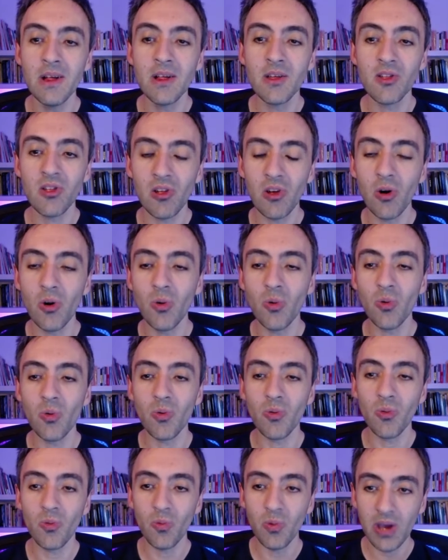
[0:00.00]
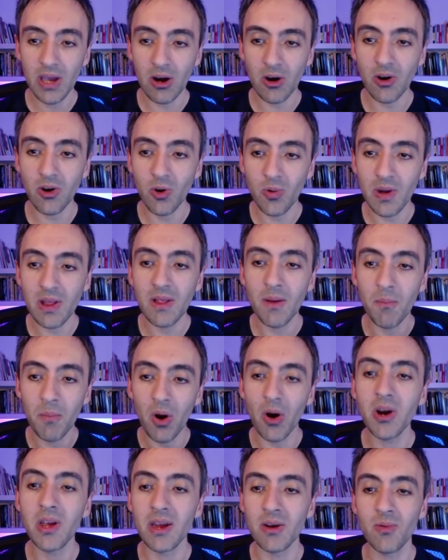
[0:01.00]
So we are doing the
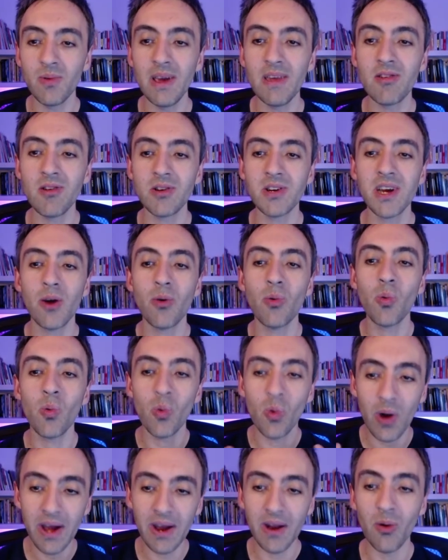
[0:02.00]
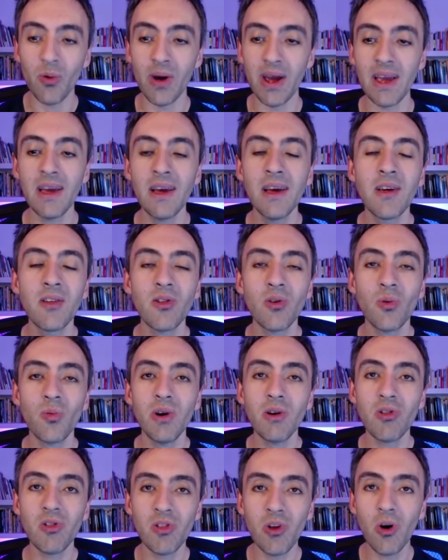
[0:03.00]
market research here right away. So
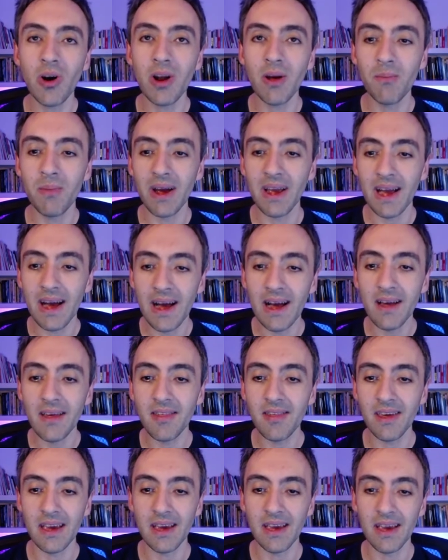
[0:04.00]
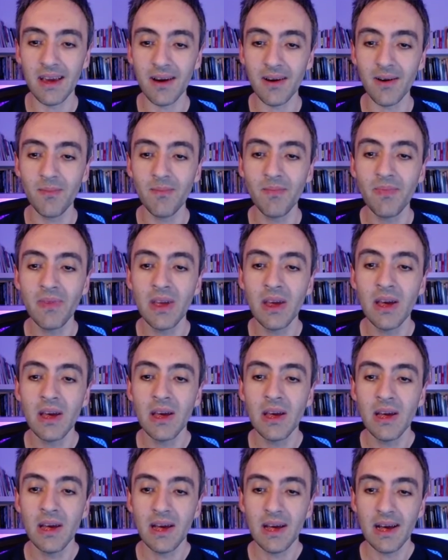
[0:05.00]
we're starting by asking here,
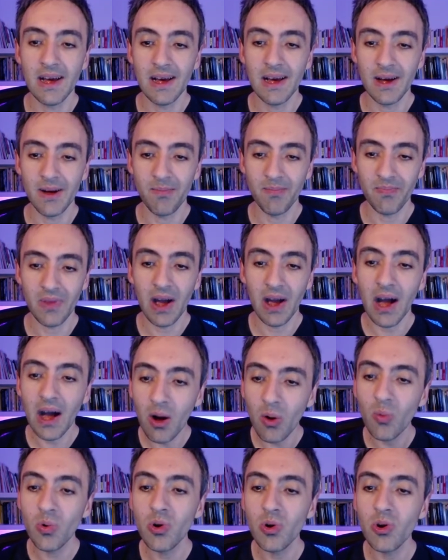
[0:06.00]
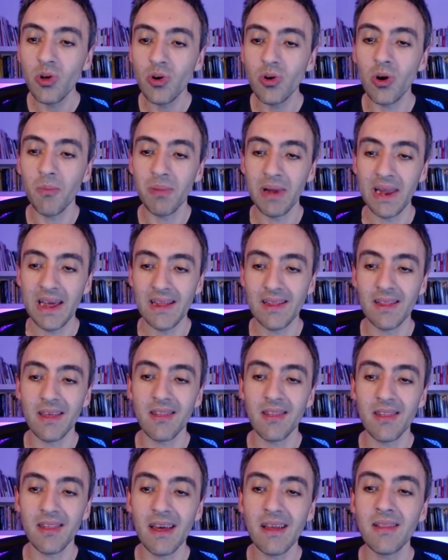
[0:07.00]
how would you complete
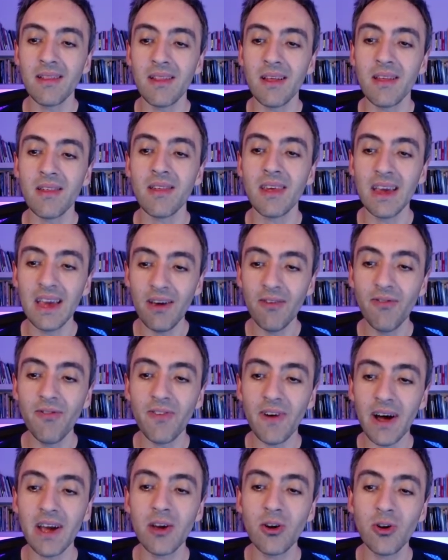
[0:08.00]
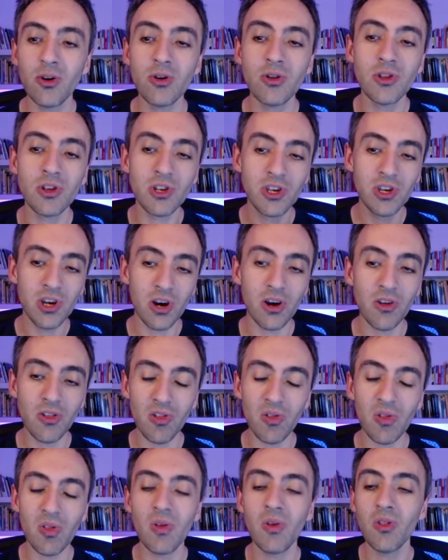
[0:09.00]
this sentence? If I could
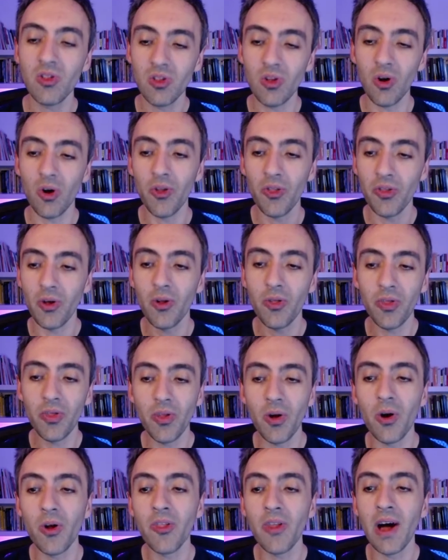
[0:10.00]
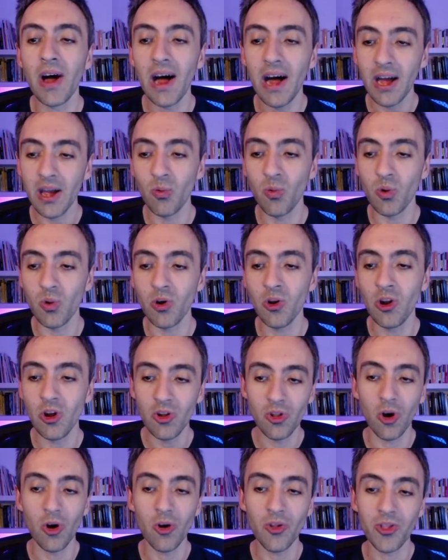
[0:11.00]
just I would
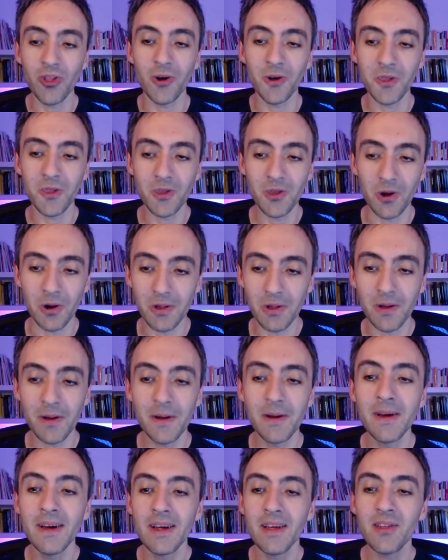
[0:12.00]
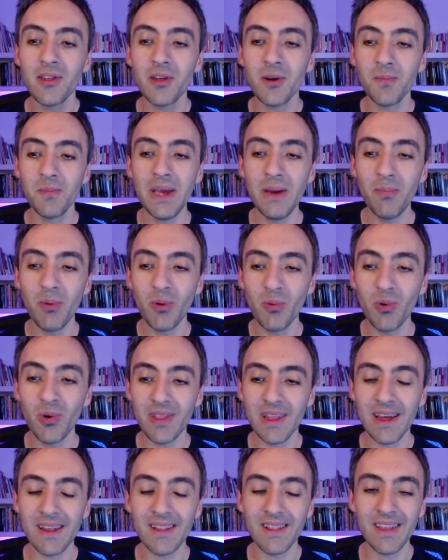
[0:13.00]
So people
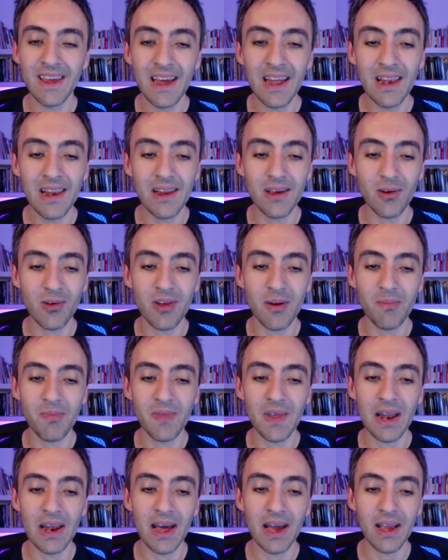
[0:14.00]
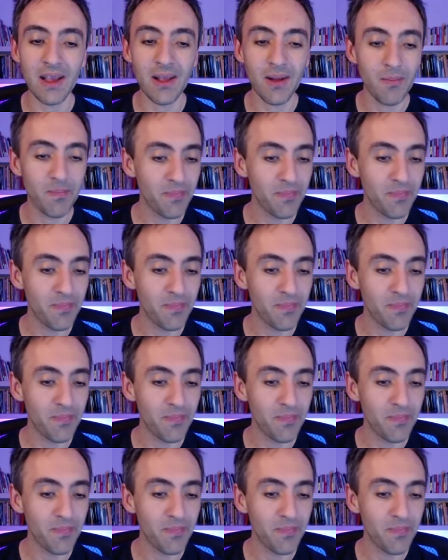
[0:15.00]
would then tell you something like,